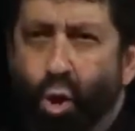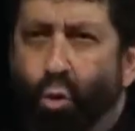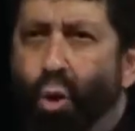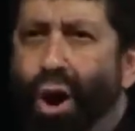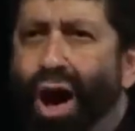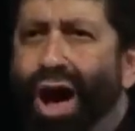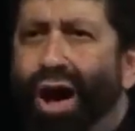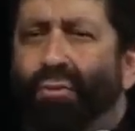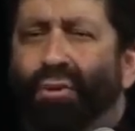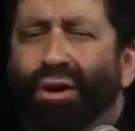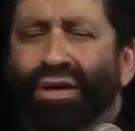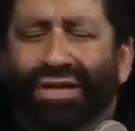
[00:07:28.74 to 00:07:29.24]

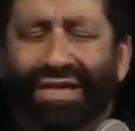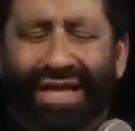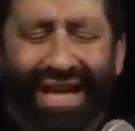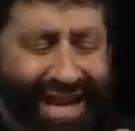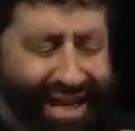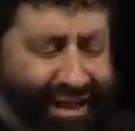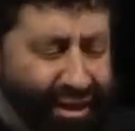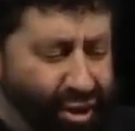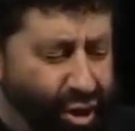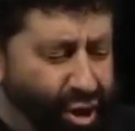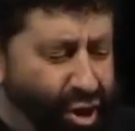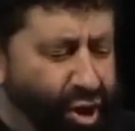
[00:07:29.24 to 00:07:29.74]
Why was
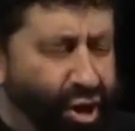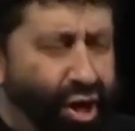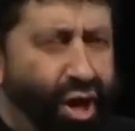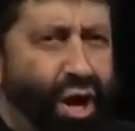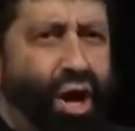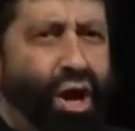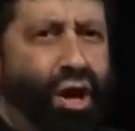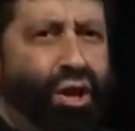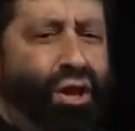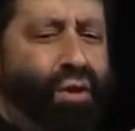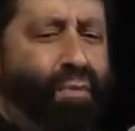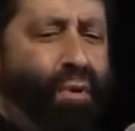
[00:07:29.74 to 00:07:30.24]
Hitler,
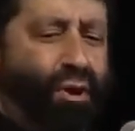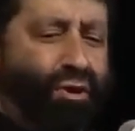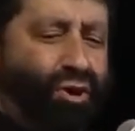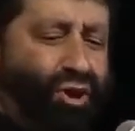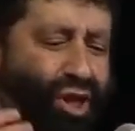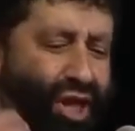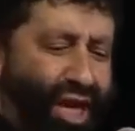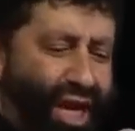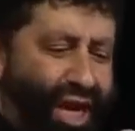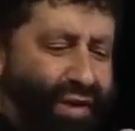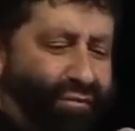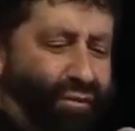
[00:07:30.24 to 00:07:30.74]
the
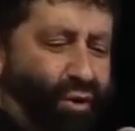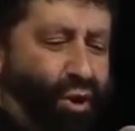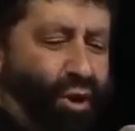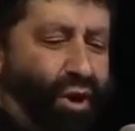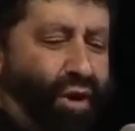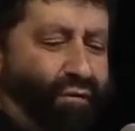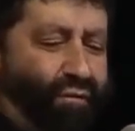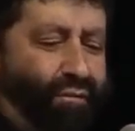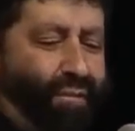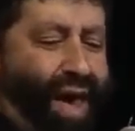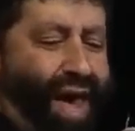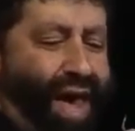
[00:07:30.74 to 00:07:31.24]
most
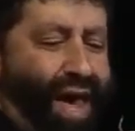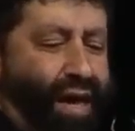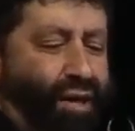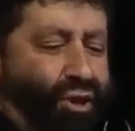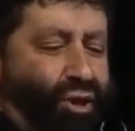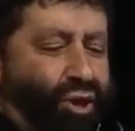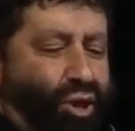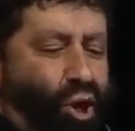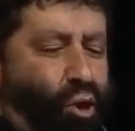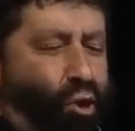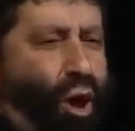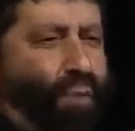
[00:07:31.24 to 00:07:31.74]
evil of men,
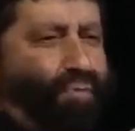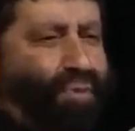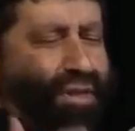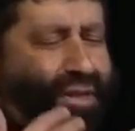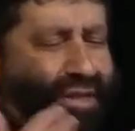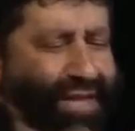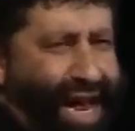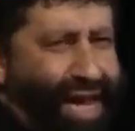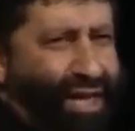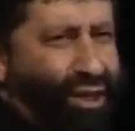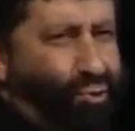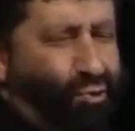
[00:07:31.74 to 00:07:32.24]
so
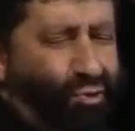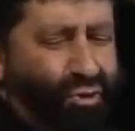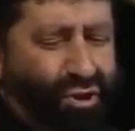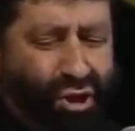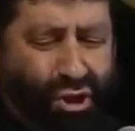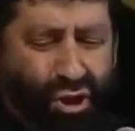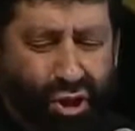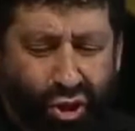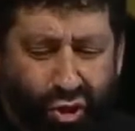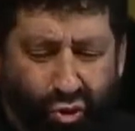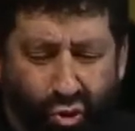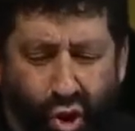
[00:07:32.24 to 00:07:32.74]
obsessed with
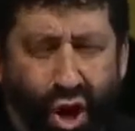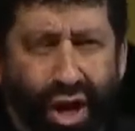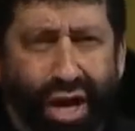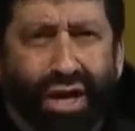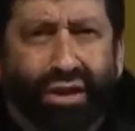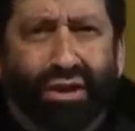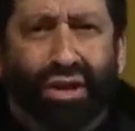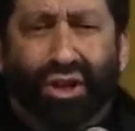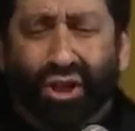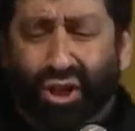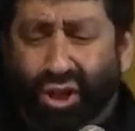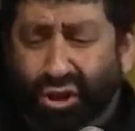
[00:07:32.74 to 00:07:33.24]

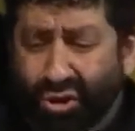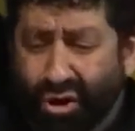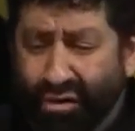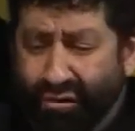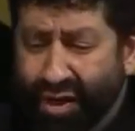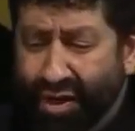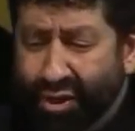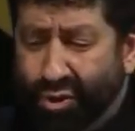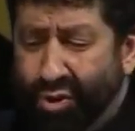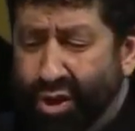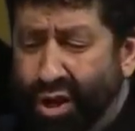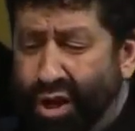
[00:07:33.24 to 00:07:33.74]
destroying the children
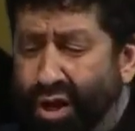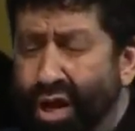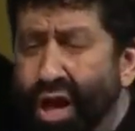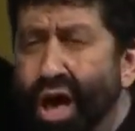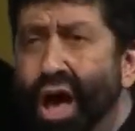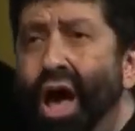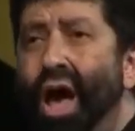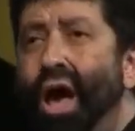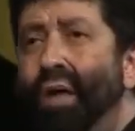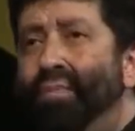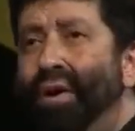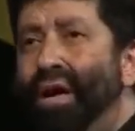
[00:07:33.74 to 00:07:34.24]
of Israel?
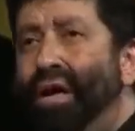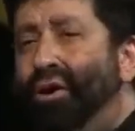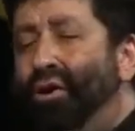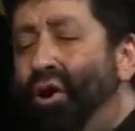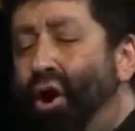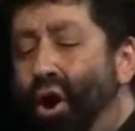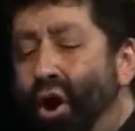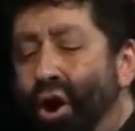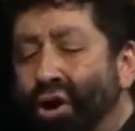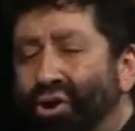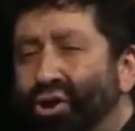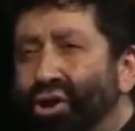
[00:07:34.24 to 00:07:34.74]

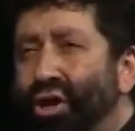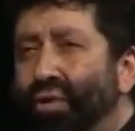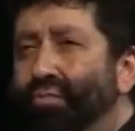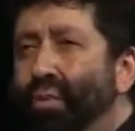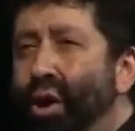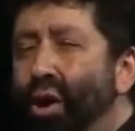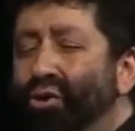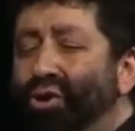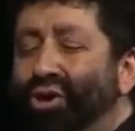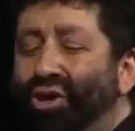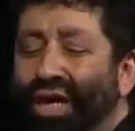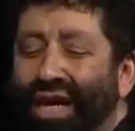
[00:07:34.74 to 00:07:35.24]
Because the
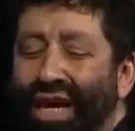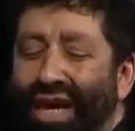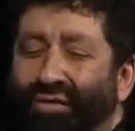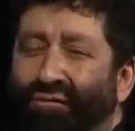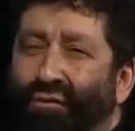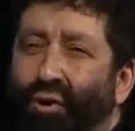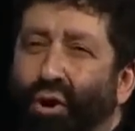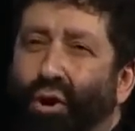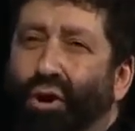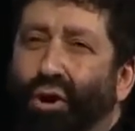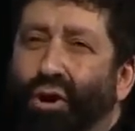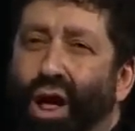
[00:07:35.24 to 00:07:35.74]
most
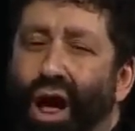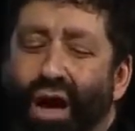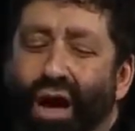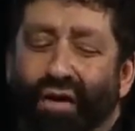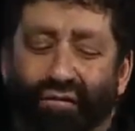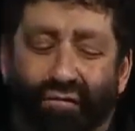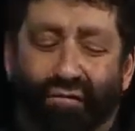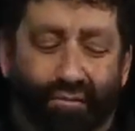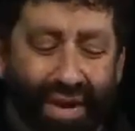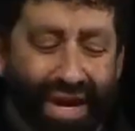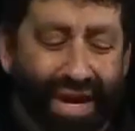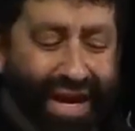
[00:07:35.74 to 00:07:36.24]
evil
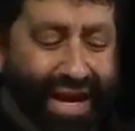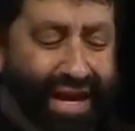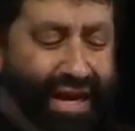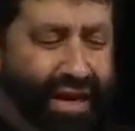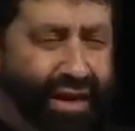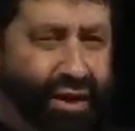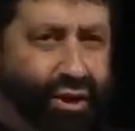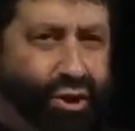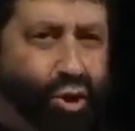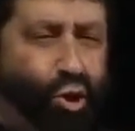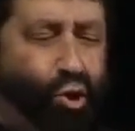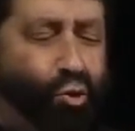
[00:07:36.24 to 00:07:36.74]
of
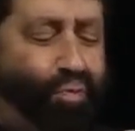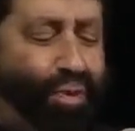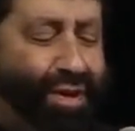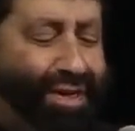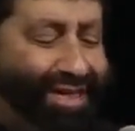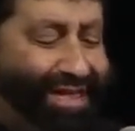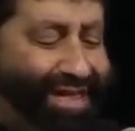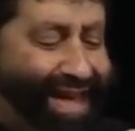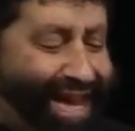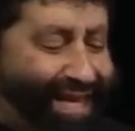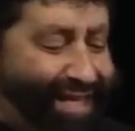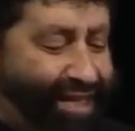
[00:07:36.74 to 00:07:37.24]
beings who
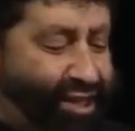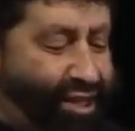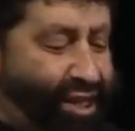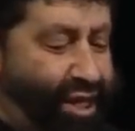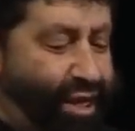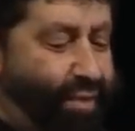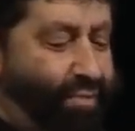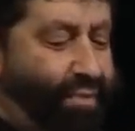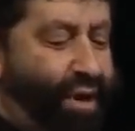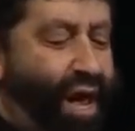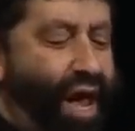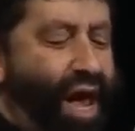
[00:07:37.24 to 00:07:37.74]
possessed
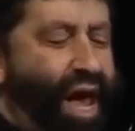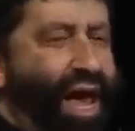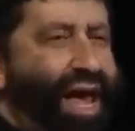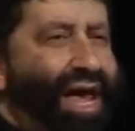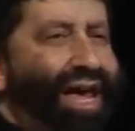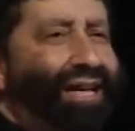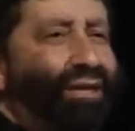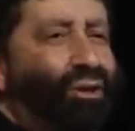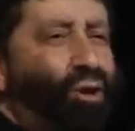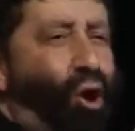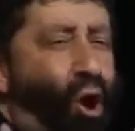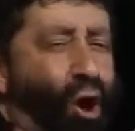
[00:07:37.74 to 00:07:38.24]
him
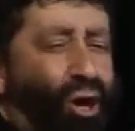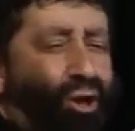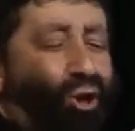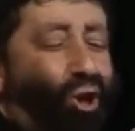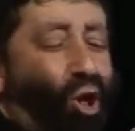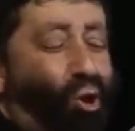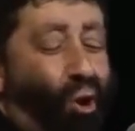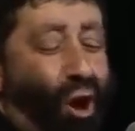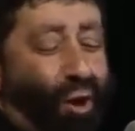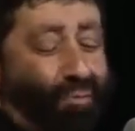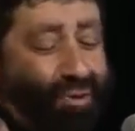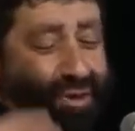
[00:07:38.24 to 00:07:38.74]
is
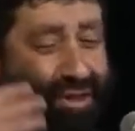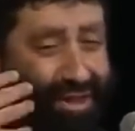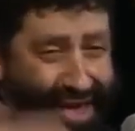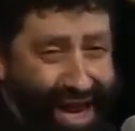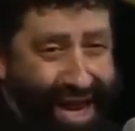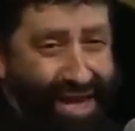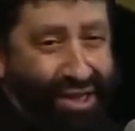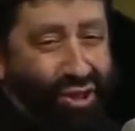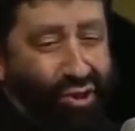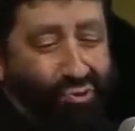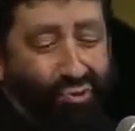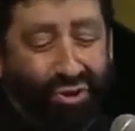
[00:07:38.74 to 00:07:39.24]
also
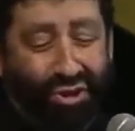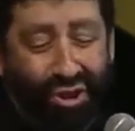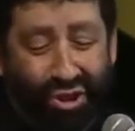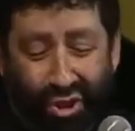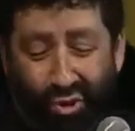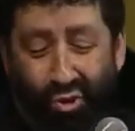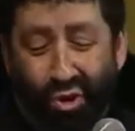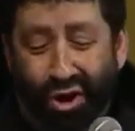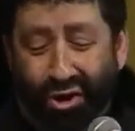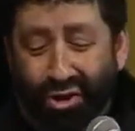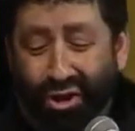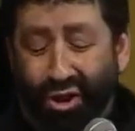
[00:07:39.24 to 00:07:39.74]
obsessed with
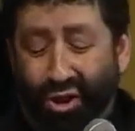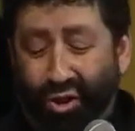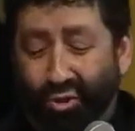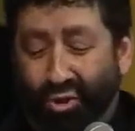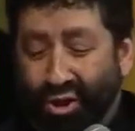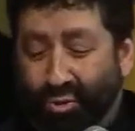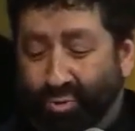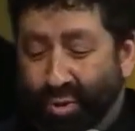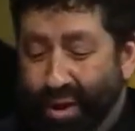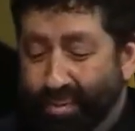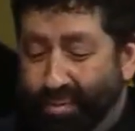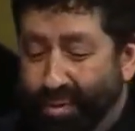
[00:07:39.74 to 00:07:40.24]
destroying the
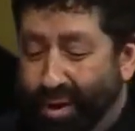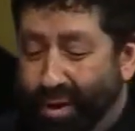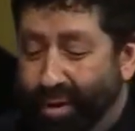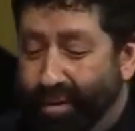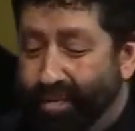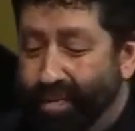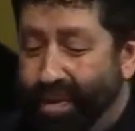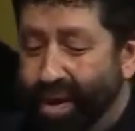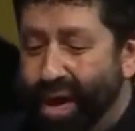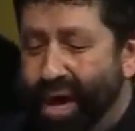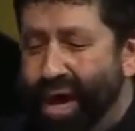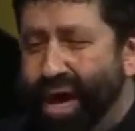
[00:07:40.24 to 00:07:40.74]
Jewish
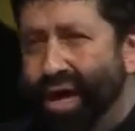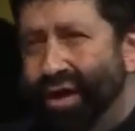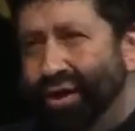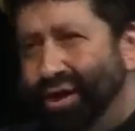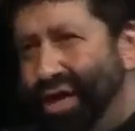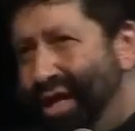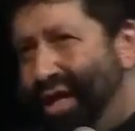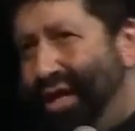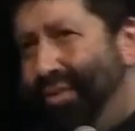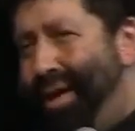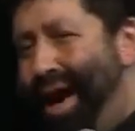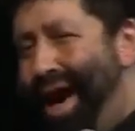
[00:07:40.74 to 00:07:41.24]
people.
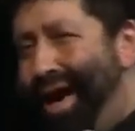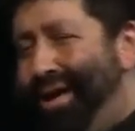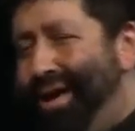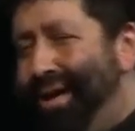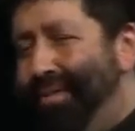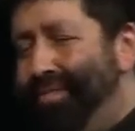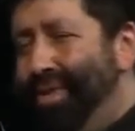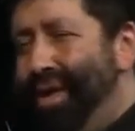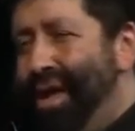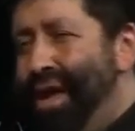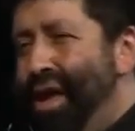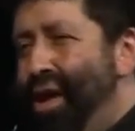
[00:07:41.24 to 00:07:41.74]
Think about
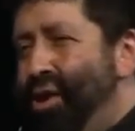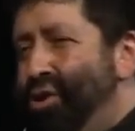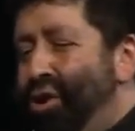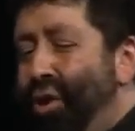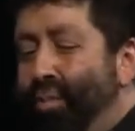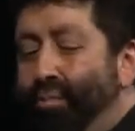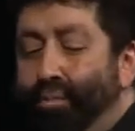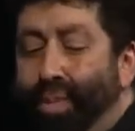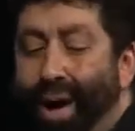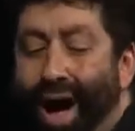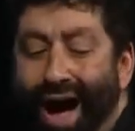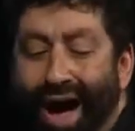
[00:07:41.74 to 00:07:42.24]
it.
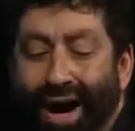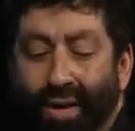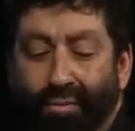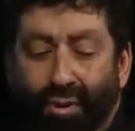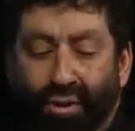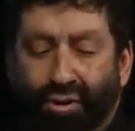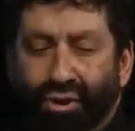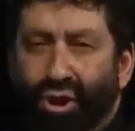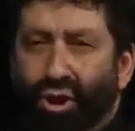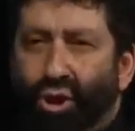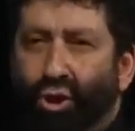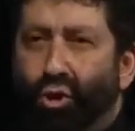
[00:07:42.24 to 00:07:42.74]
The
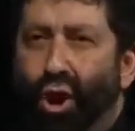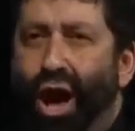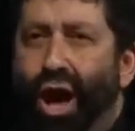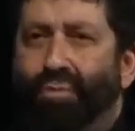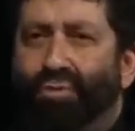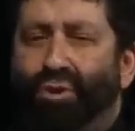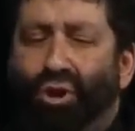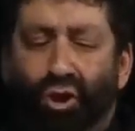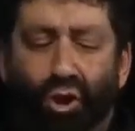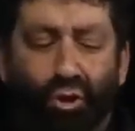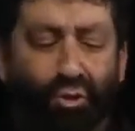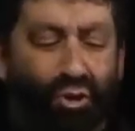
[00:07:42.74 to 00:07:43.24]
Bible
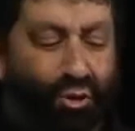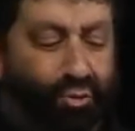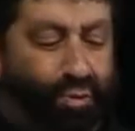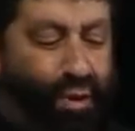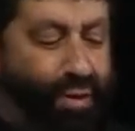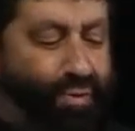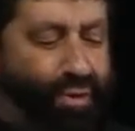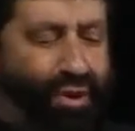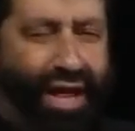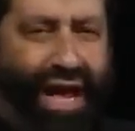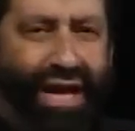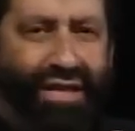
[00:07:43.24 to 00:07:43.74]
describes the Jewish
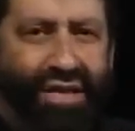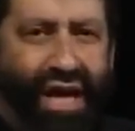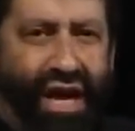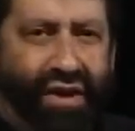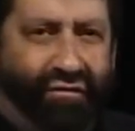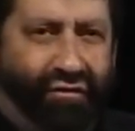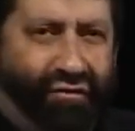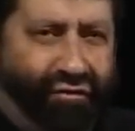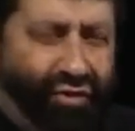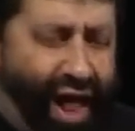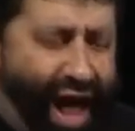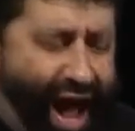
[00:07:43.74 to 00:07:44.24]
people as
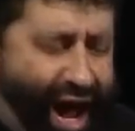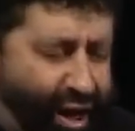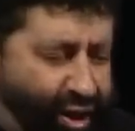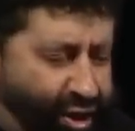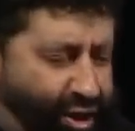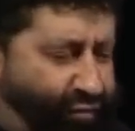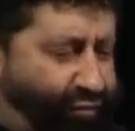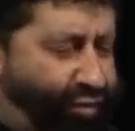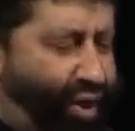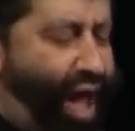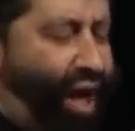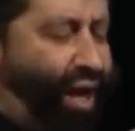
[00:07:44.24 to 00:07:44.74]
a flock,
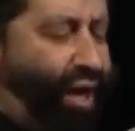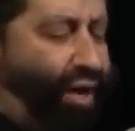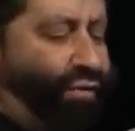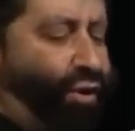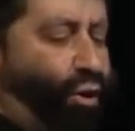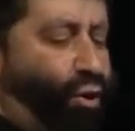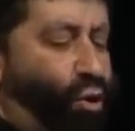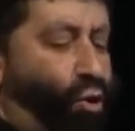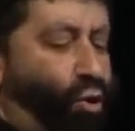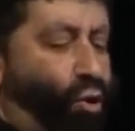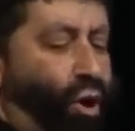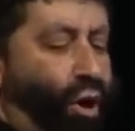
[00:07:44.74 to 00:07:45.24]
the flock of
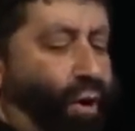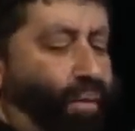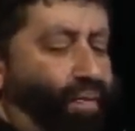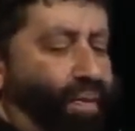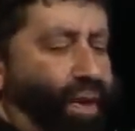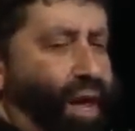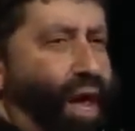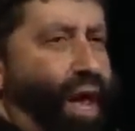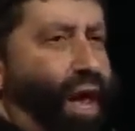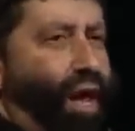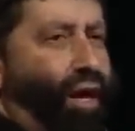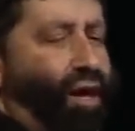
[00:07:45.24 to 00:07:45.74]
the Lord.
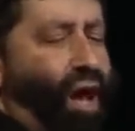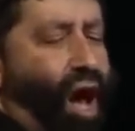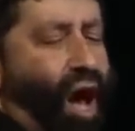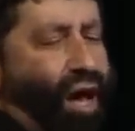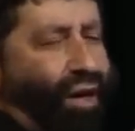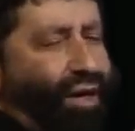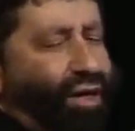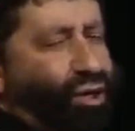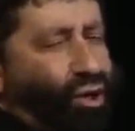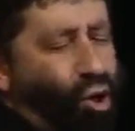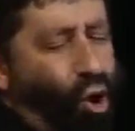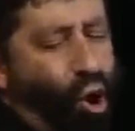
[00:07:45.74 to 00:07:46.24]

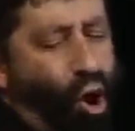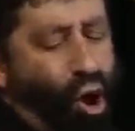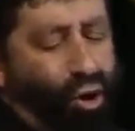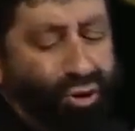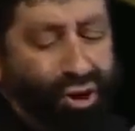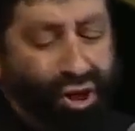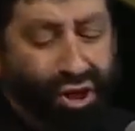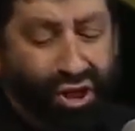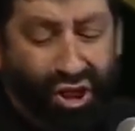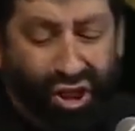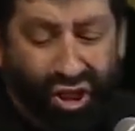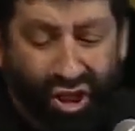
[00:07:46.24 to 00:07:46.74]
God is
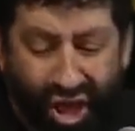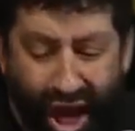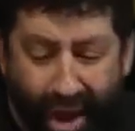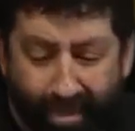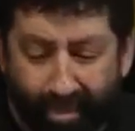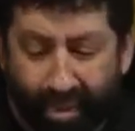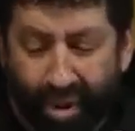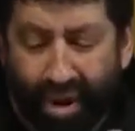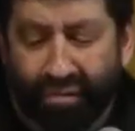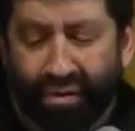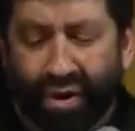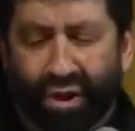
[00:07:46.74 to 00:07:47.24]
called the
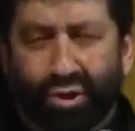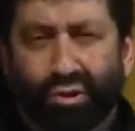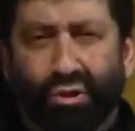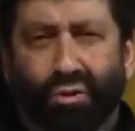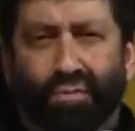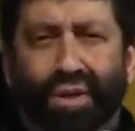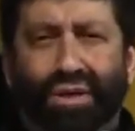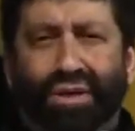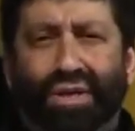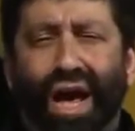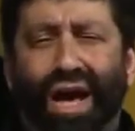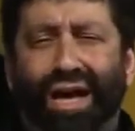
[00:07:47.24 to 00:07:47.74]
shepherd of Israel.
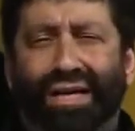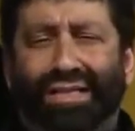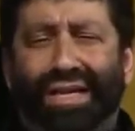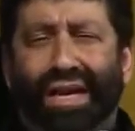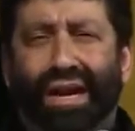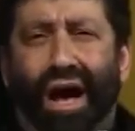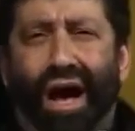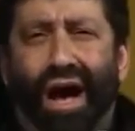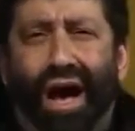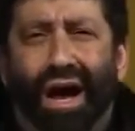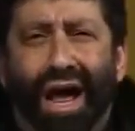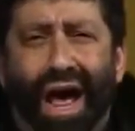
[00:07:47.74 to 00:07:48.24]
Messiah
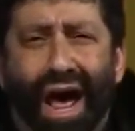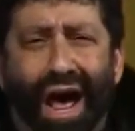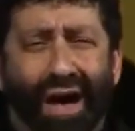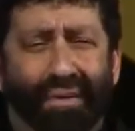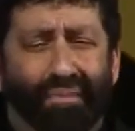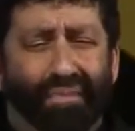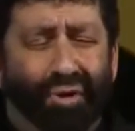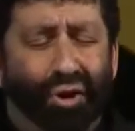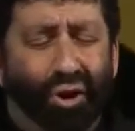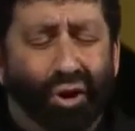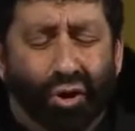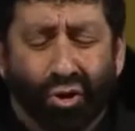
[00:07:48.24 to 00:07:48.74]
said, I
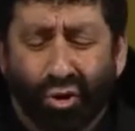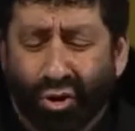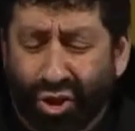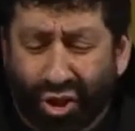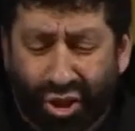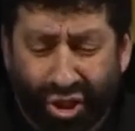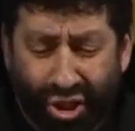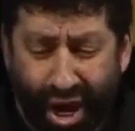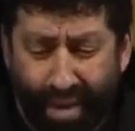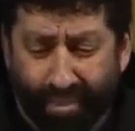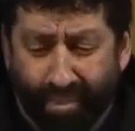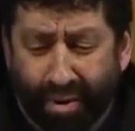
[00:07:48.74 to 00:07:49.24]
am the good
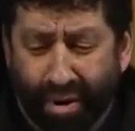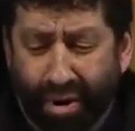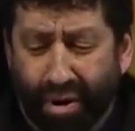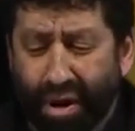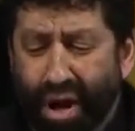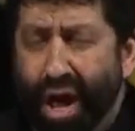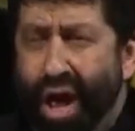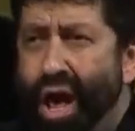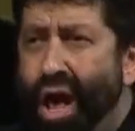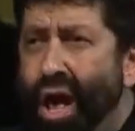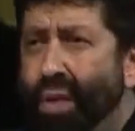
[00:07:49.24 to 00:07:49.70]
shepherd.